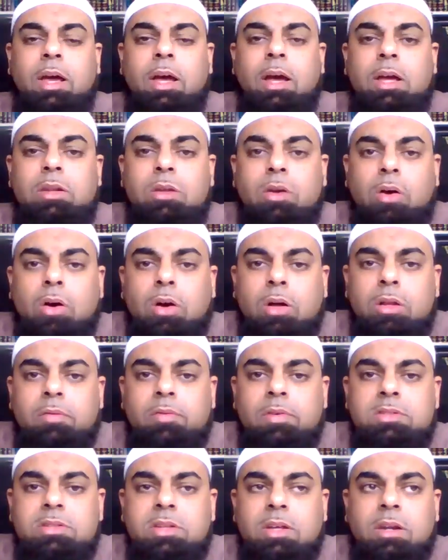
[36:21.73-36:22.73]
and all
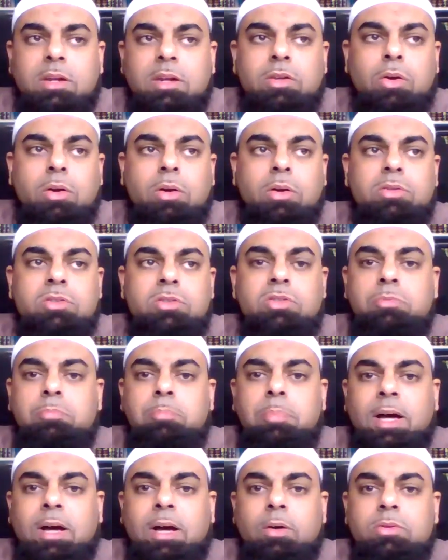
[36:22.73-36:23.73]
of a sudden your
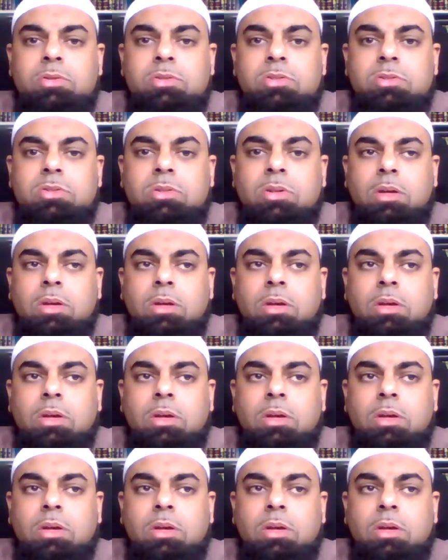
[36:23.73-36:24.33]
spouse,